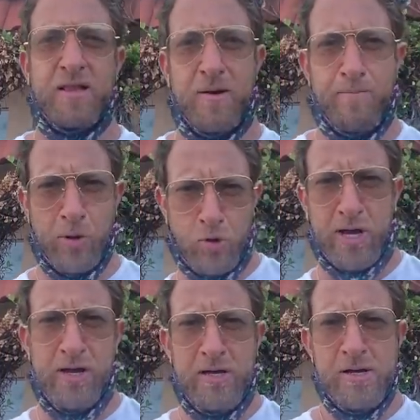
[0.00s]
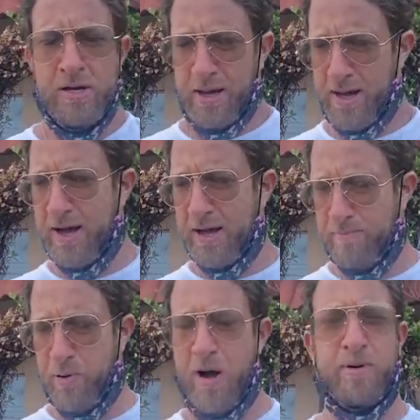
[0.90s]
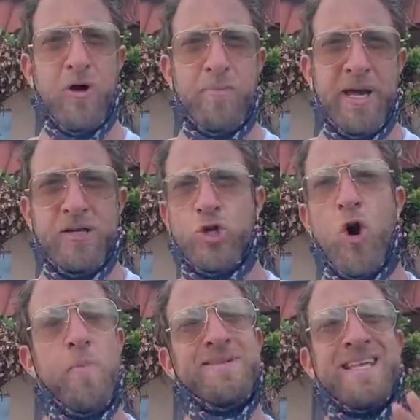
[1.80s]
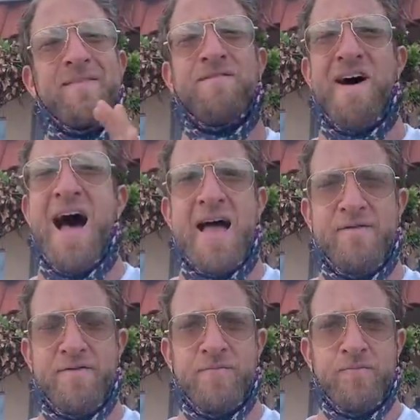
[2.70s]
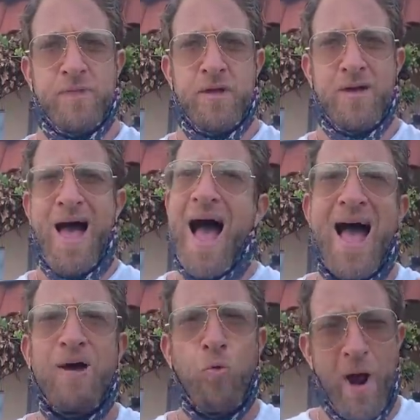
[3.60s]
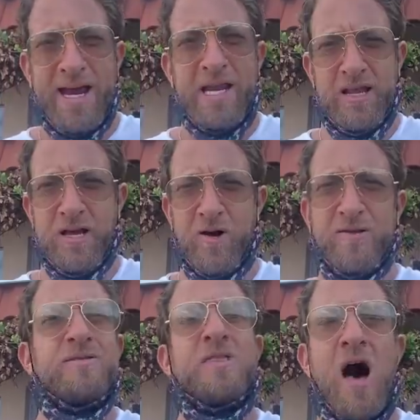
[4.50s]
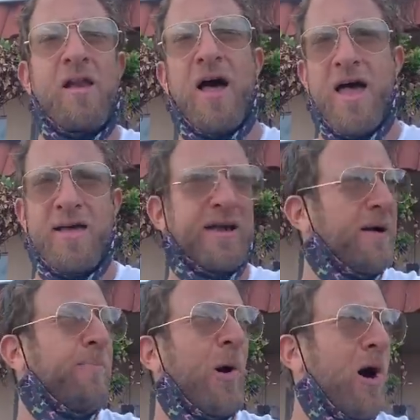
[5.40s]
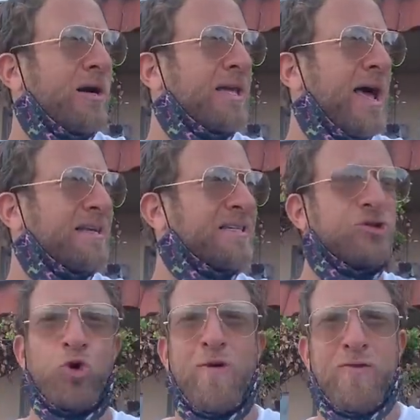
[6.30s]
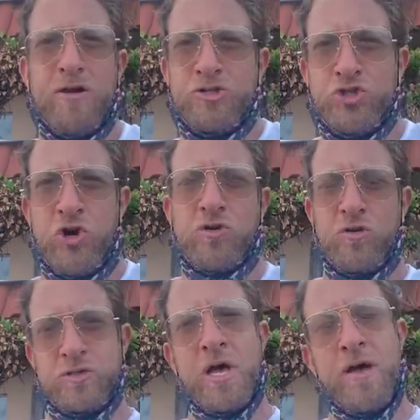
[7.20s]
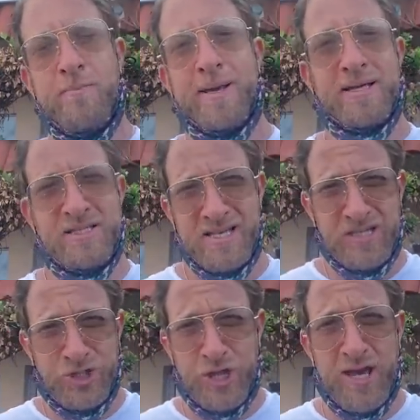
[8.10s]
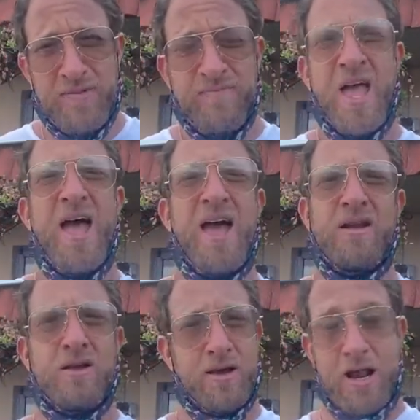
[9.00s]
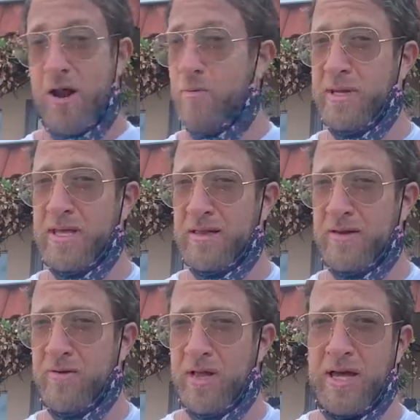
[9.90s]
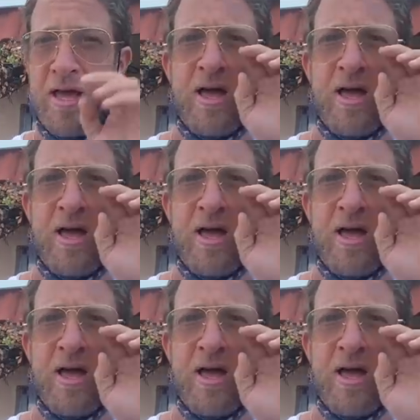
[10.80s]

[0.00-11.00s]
La Buca, Pompano Beach, opens at 5. I waited here. I had like a podcast. I drove around circles because this shit, and I don't mean that literally,